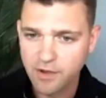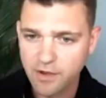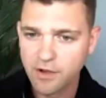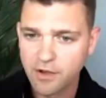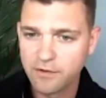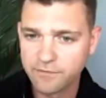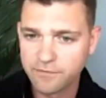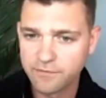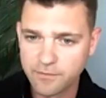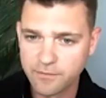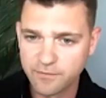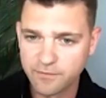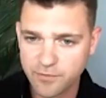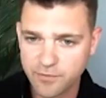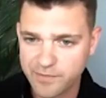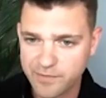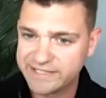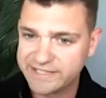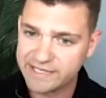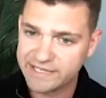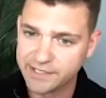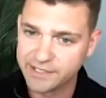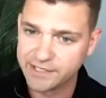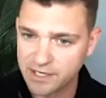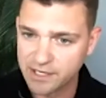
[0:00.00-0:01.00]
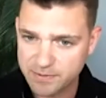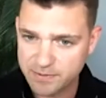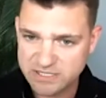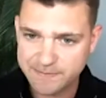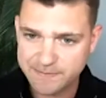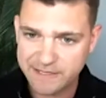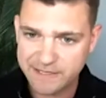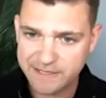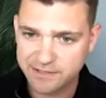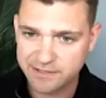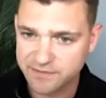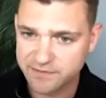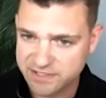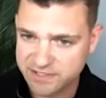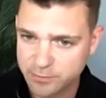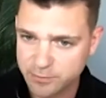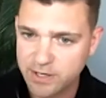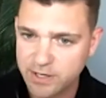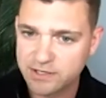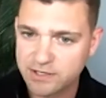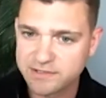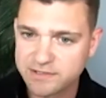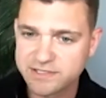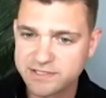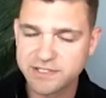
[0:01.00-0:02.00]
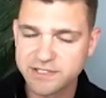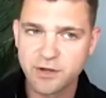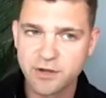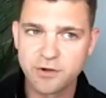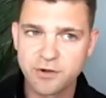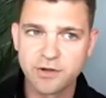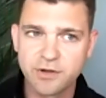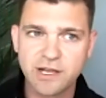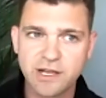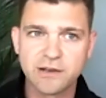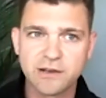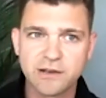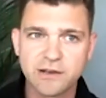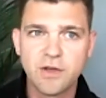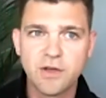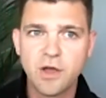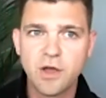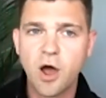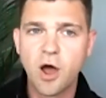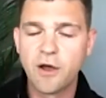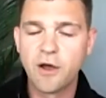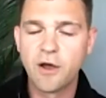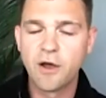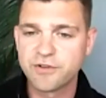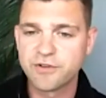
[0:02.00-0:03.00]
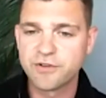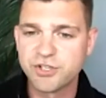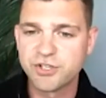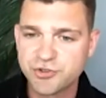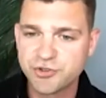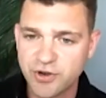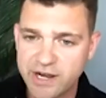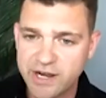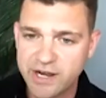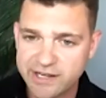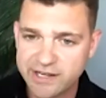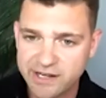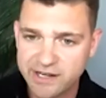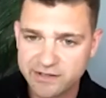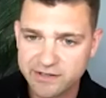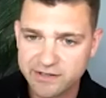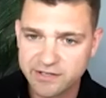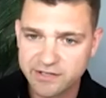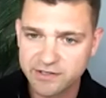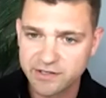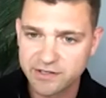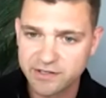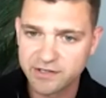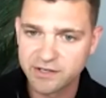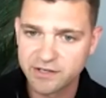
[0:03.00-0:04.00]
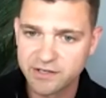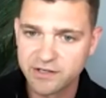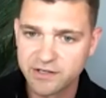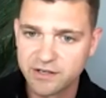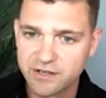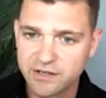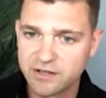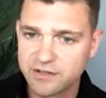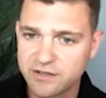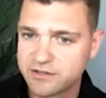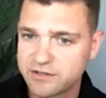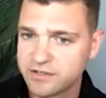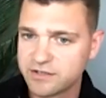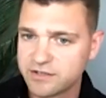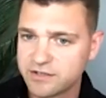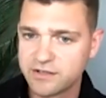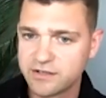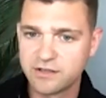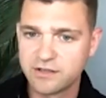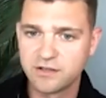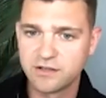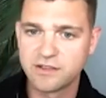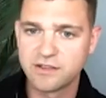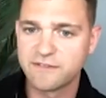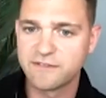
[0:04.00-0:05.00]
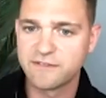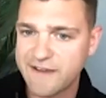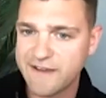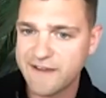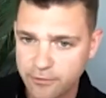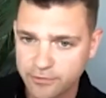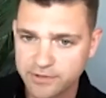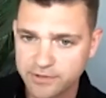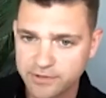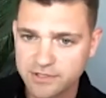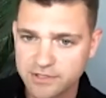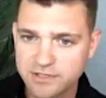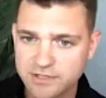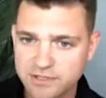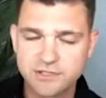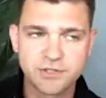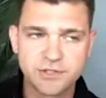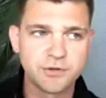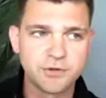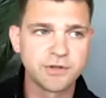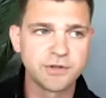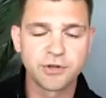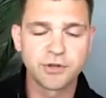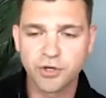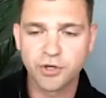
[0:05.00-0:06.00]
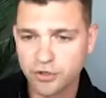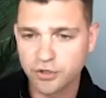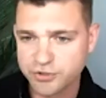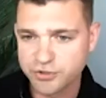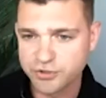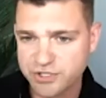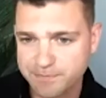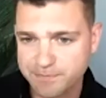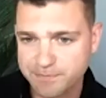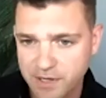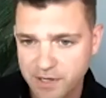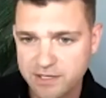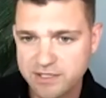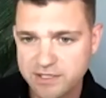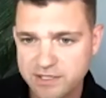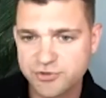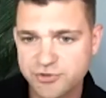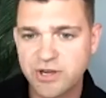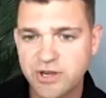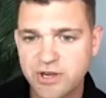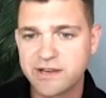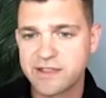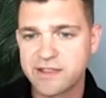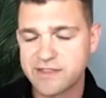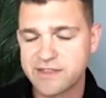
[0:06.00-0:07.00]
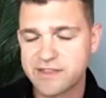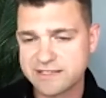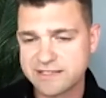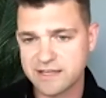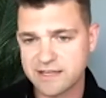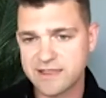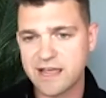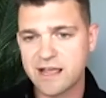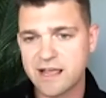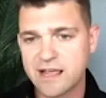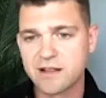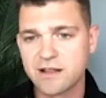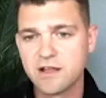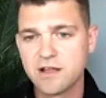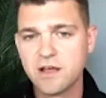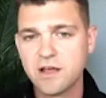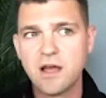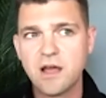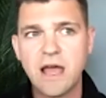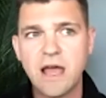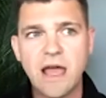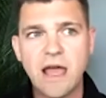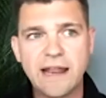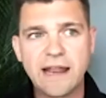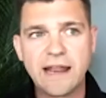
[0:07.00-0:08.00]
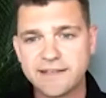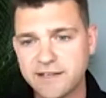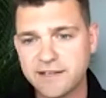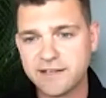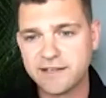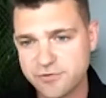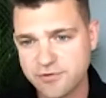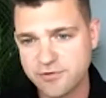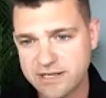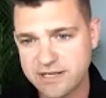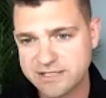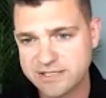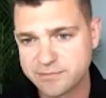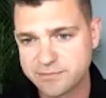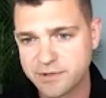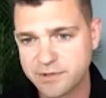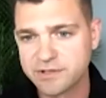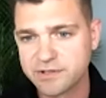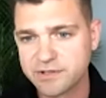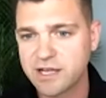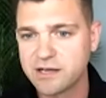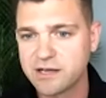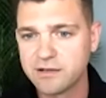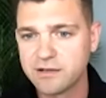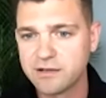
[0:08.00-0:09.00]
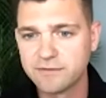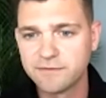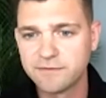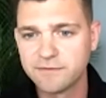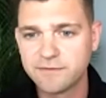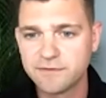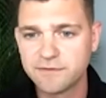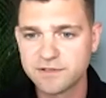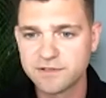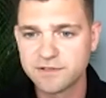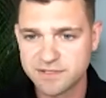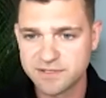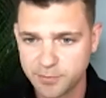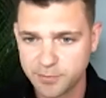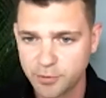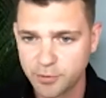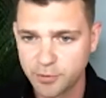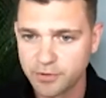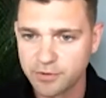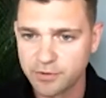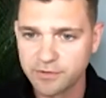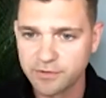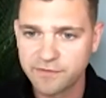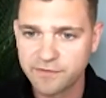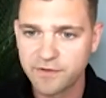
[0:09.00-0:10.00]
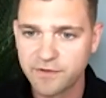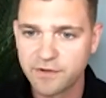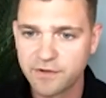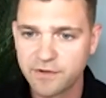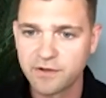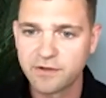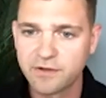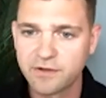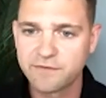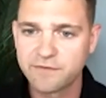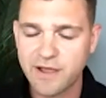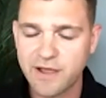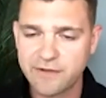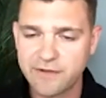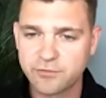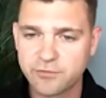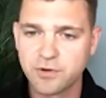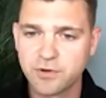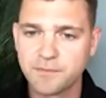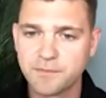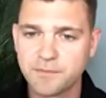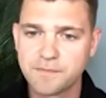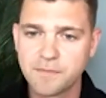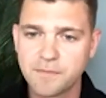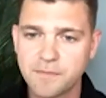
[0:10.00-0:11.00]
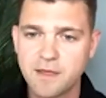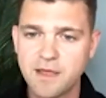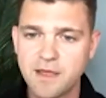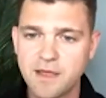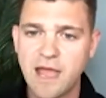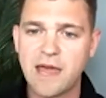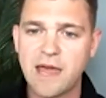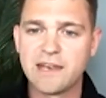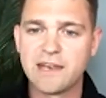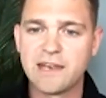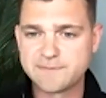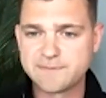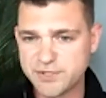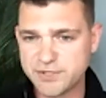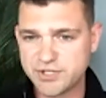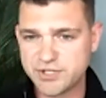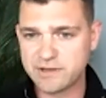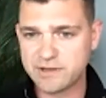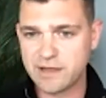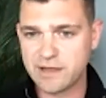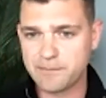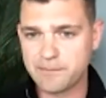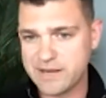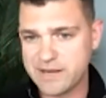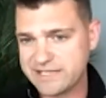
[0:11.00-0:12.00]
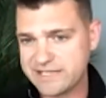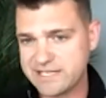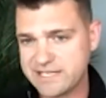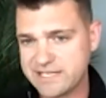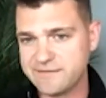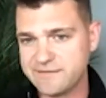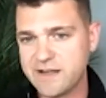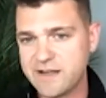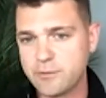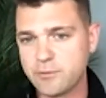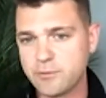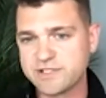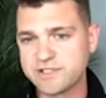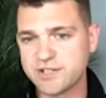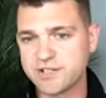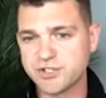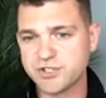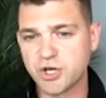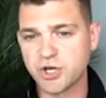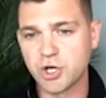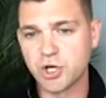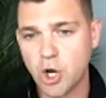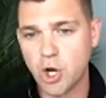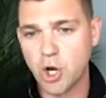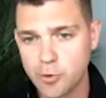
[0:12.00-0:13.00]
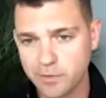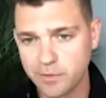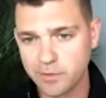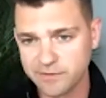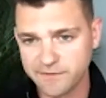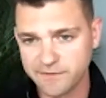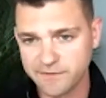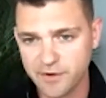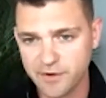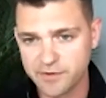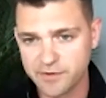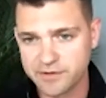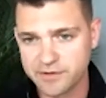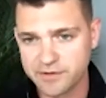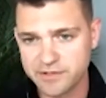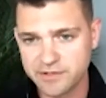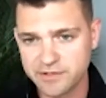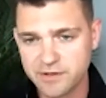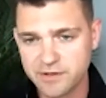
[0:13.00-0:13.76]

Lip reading: from a D&I perspective as well. So kind of offering training to the founders, doing unconscious bias training, things like that, anti-harassment kind of support for everyone. And especially that BTV, we're such a global fund,